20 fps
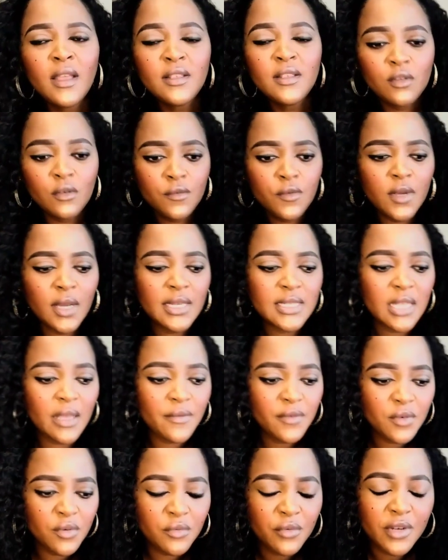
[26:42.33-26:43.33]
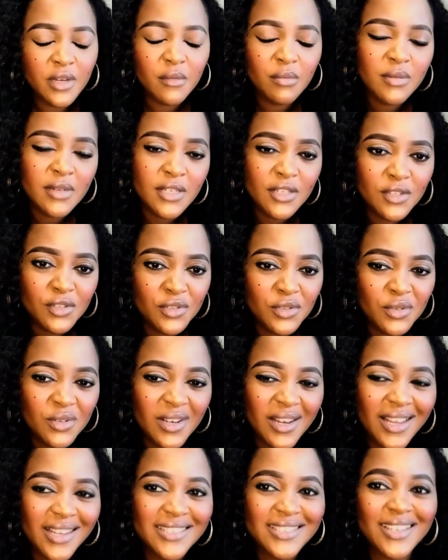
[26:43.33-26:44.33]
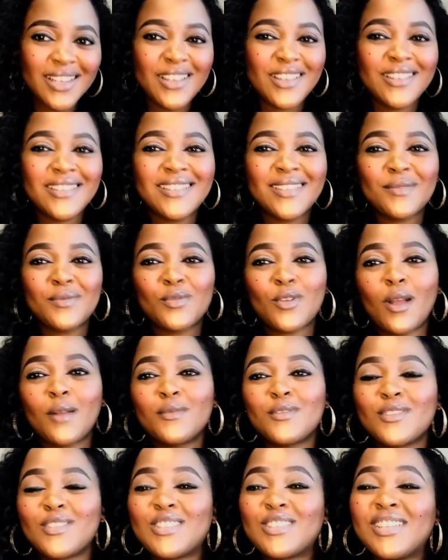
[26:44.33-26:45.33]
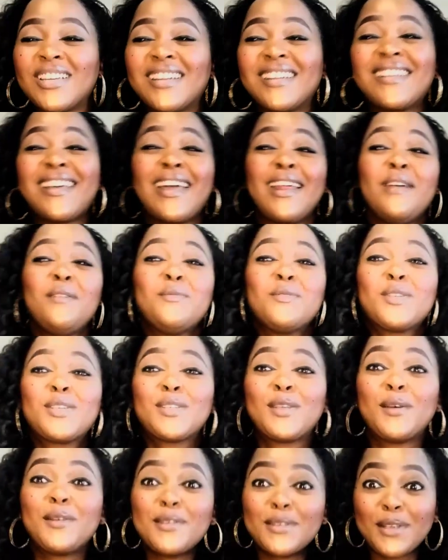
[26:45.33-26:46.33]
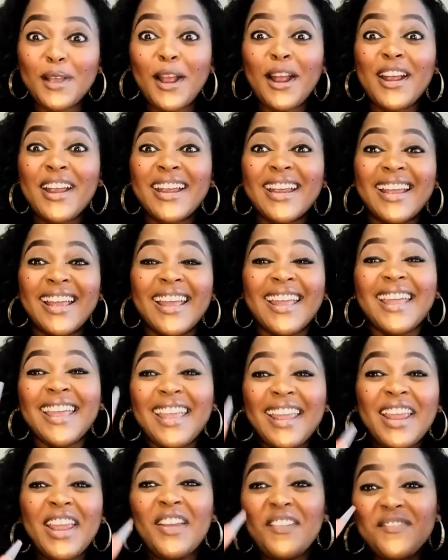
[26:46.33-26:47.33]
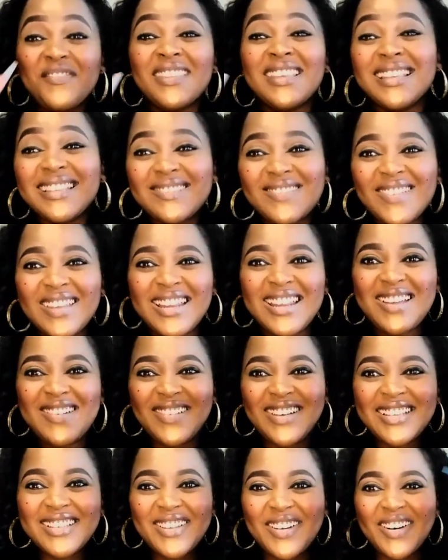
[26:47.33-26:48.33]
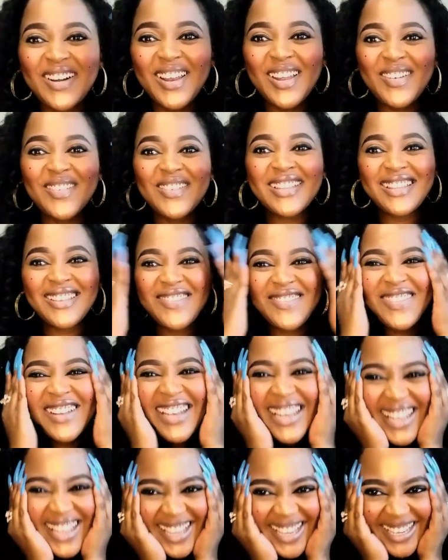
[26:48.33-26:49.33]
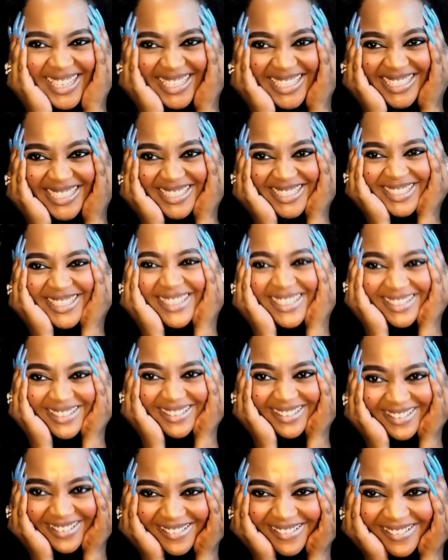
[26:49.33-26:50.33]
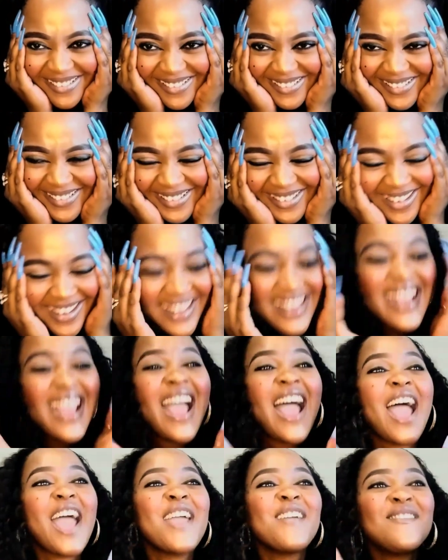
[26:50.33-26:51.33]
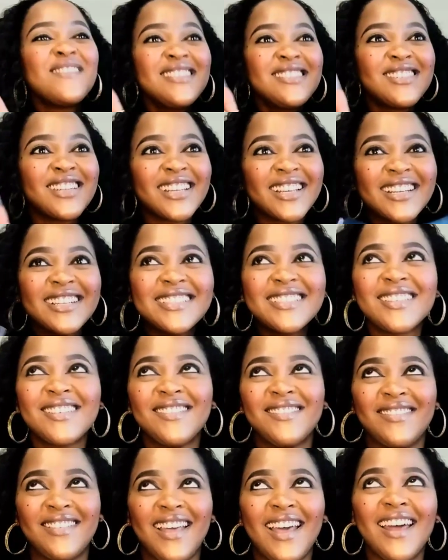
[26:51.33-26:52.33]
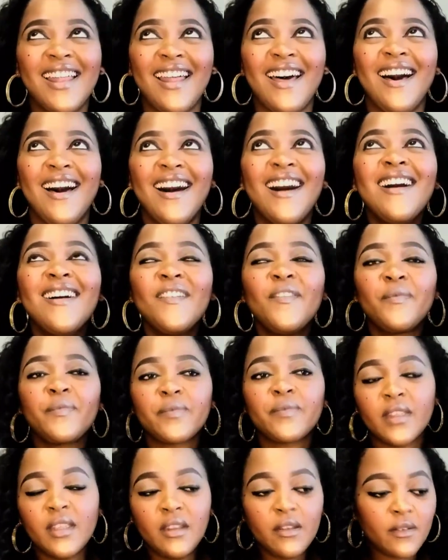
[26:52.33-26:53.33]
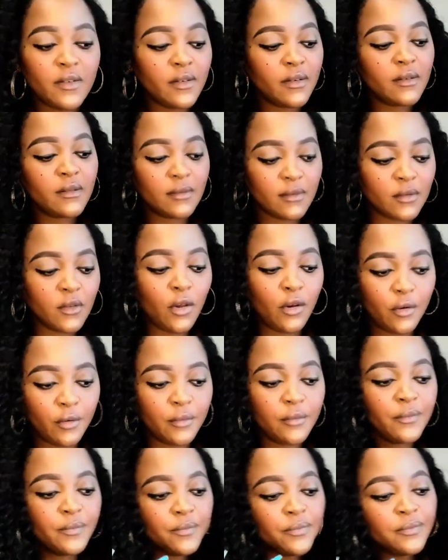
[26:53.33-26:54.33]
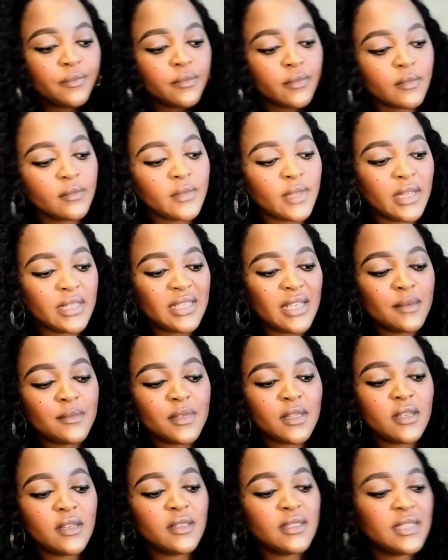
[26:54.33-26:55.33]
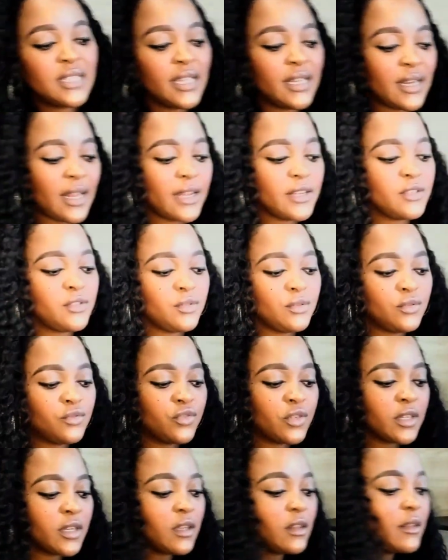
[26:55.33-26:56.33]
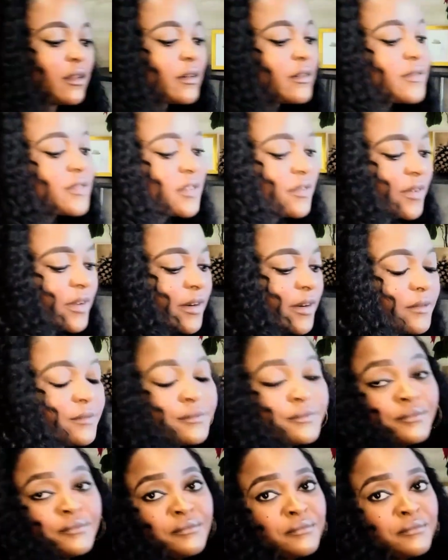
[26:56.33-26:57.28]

So if you guys haven't already, please do like, share, and subscribe to this channel. And I'm so sorry if this video was all over the place. I've been drinking Savannah. And even though 9 times out of 10, I do drink a lot of Savannah.